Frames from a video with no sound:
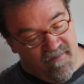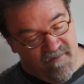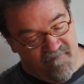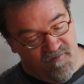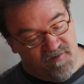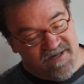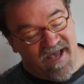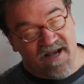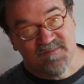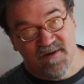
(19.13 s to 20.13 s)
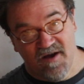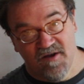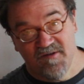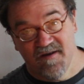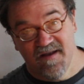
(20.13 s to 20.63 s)
The FUJI
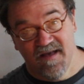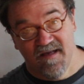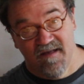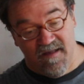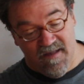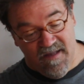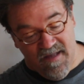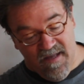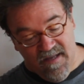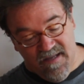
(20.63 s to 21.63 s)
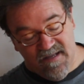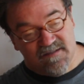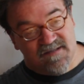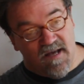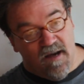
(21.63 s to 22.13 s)
X100
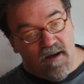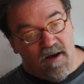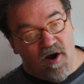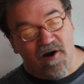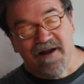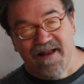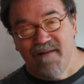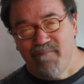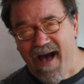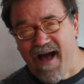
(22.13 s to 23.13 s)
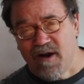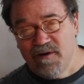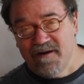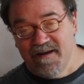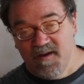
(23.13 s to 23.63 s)
is harkening back
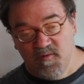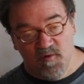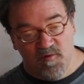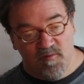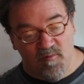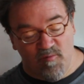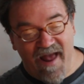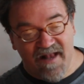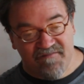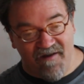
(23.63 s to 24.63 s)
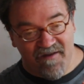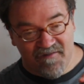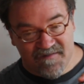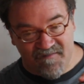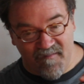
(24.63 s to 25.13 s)
really to
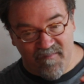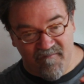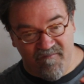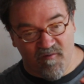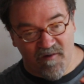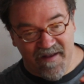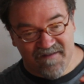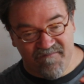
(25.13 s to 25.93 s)
rangefinders from the 40s,